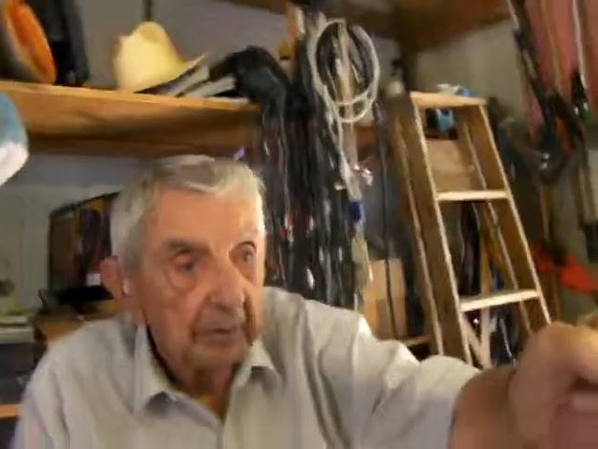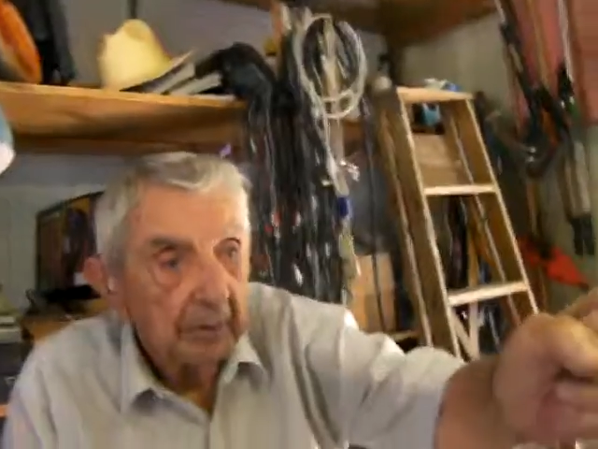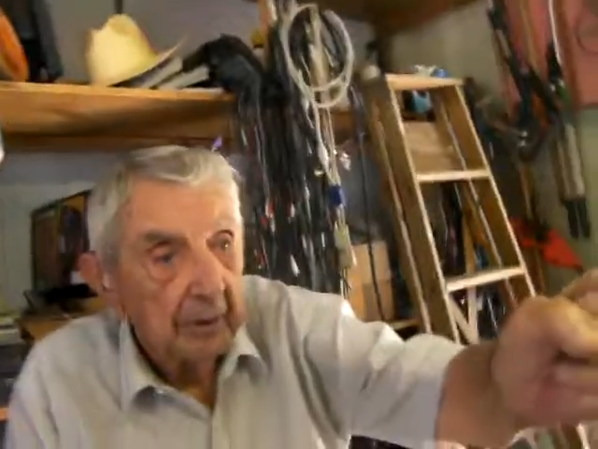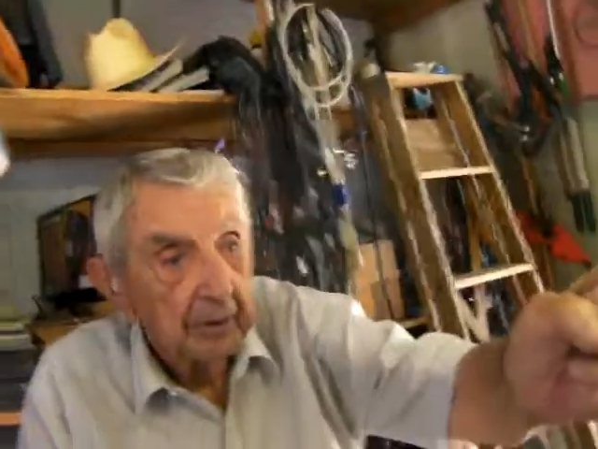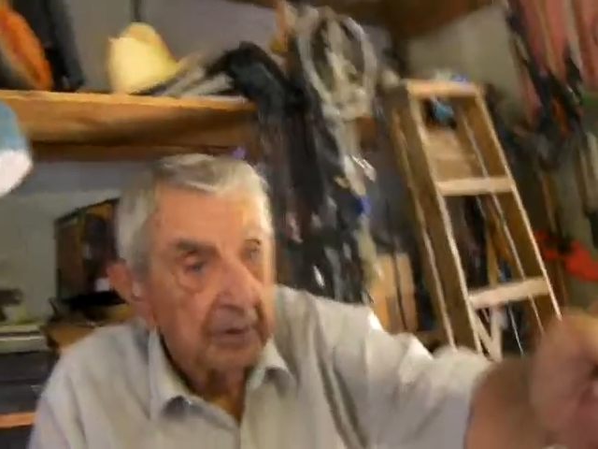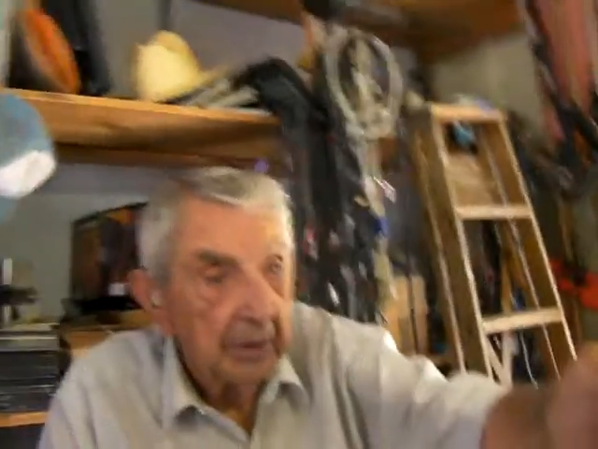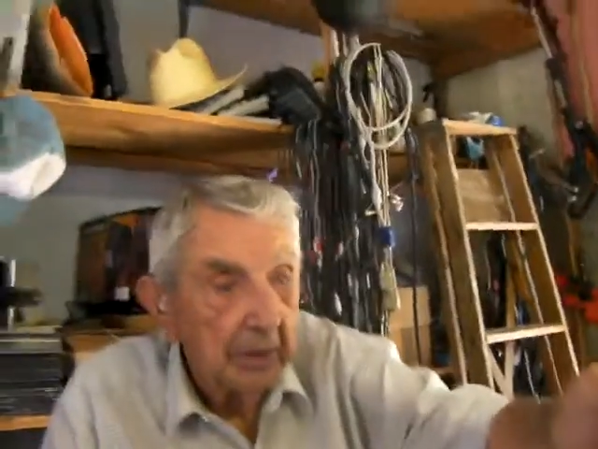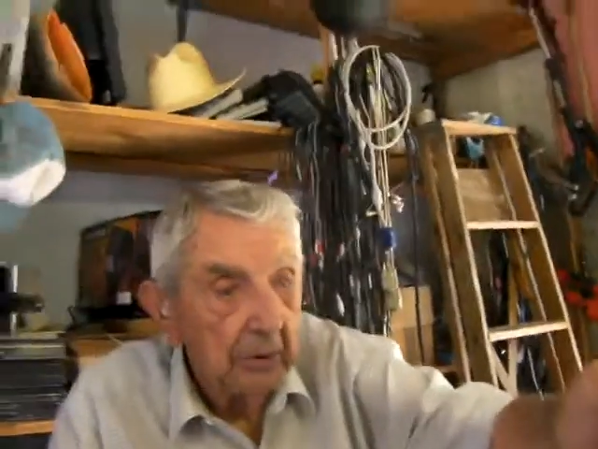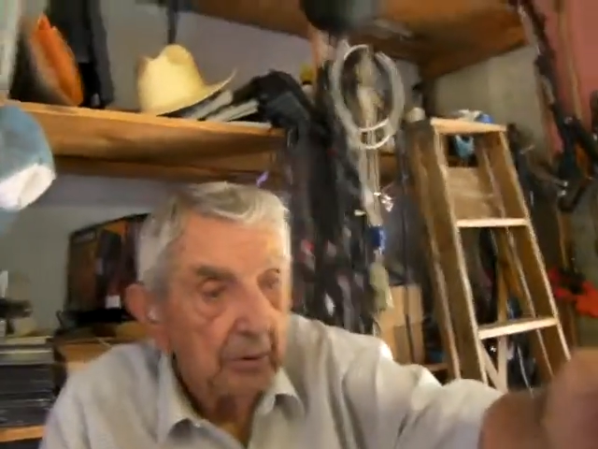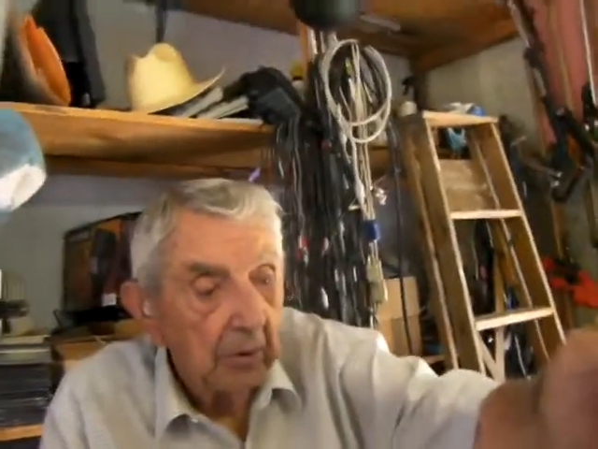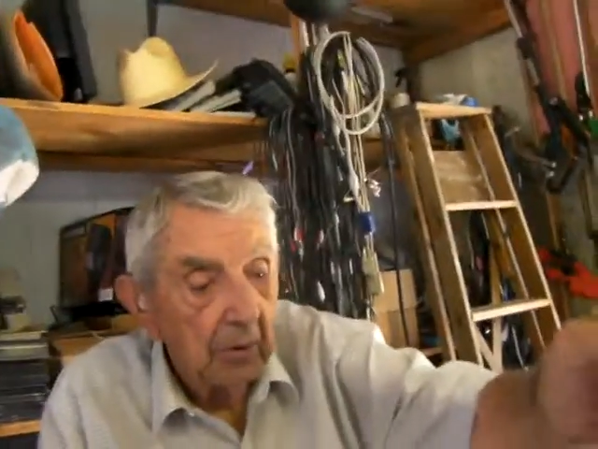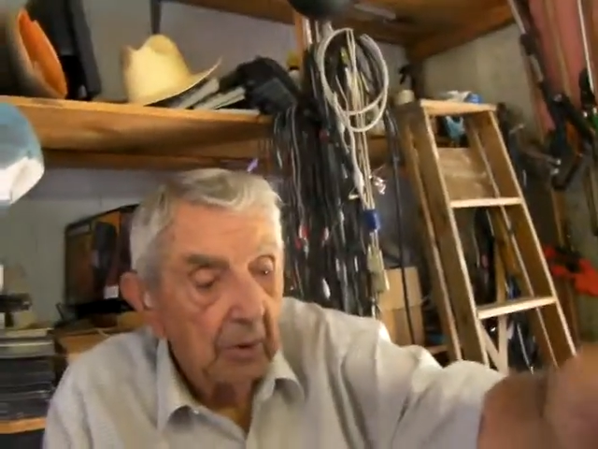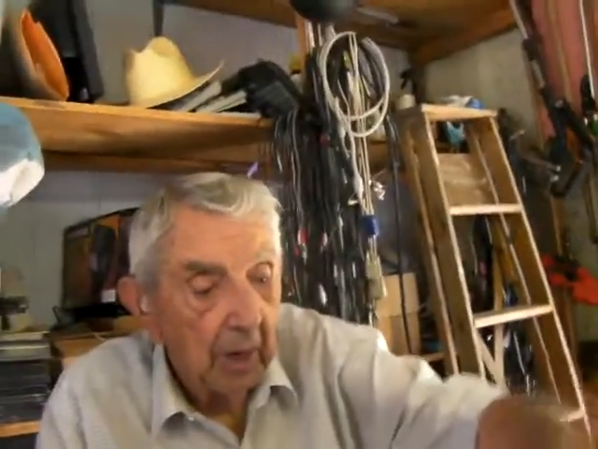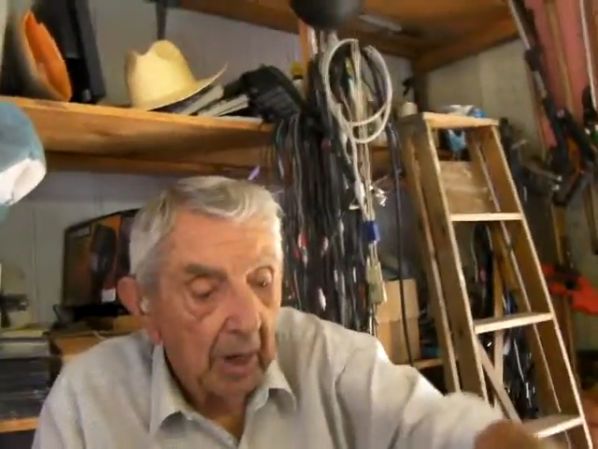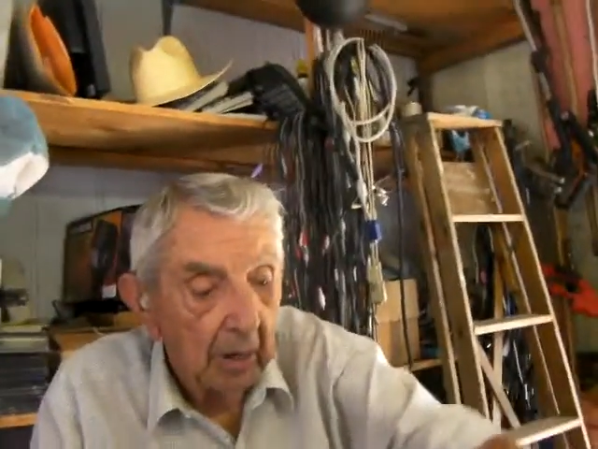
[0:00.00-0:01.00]
and they
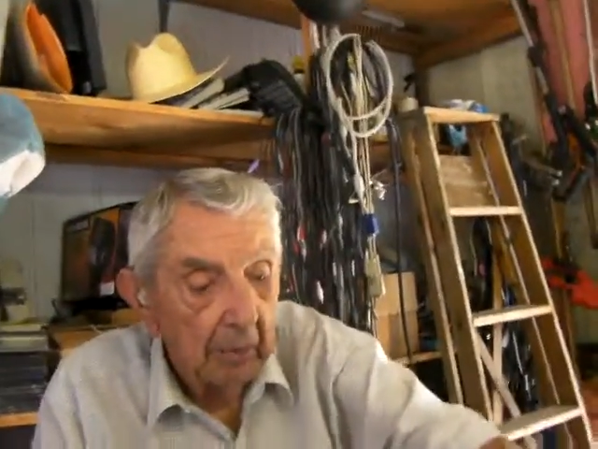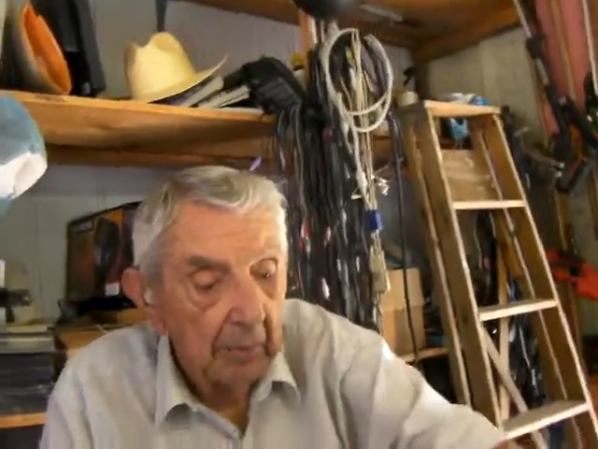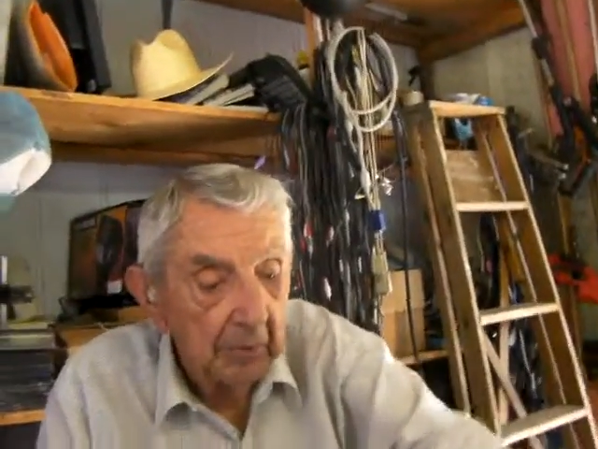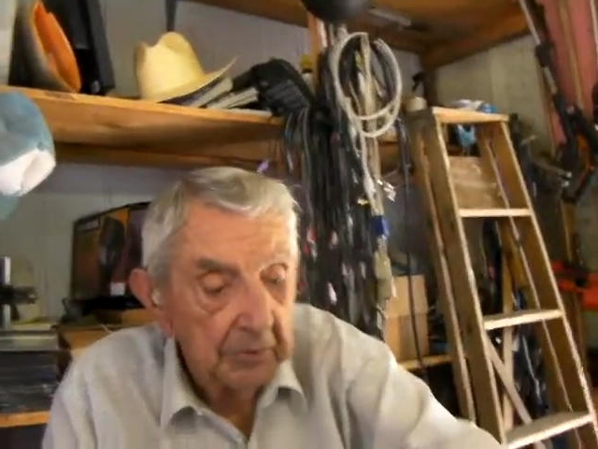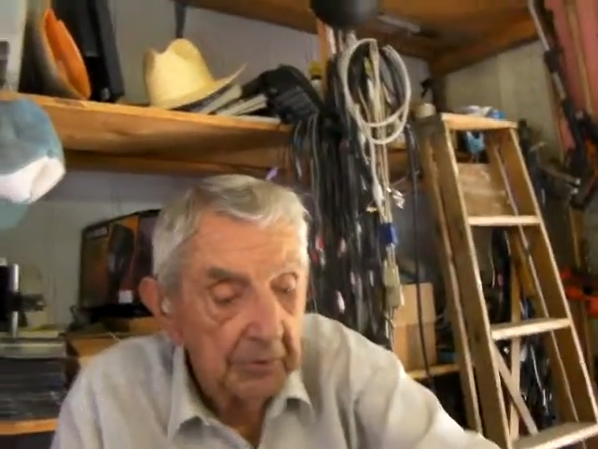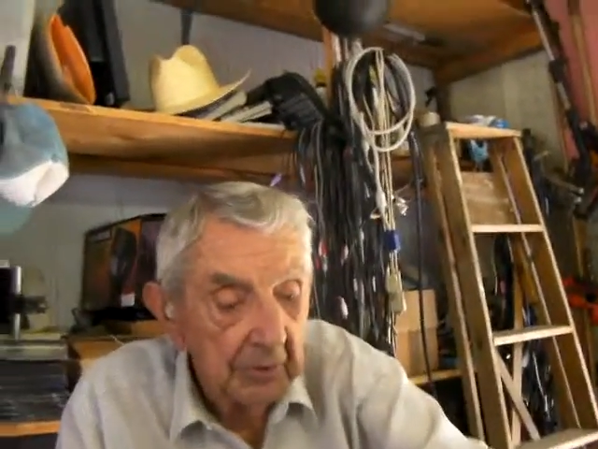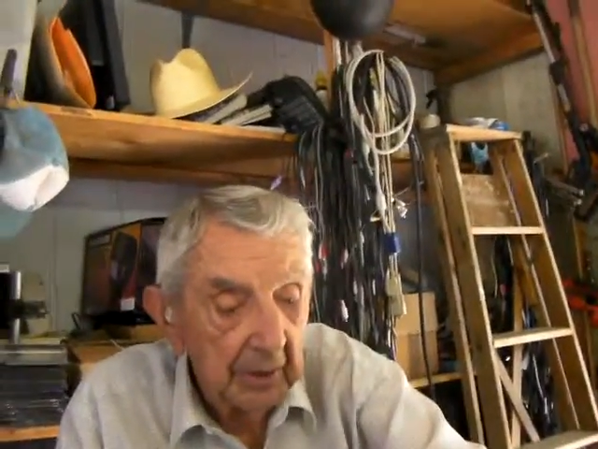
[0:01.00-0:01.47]
know how much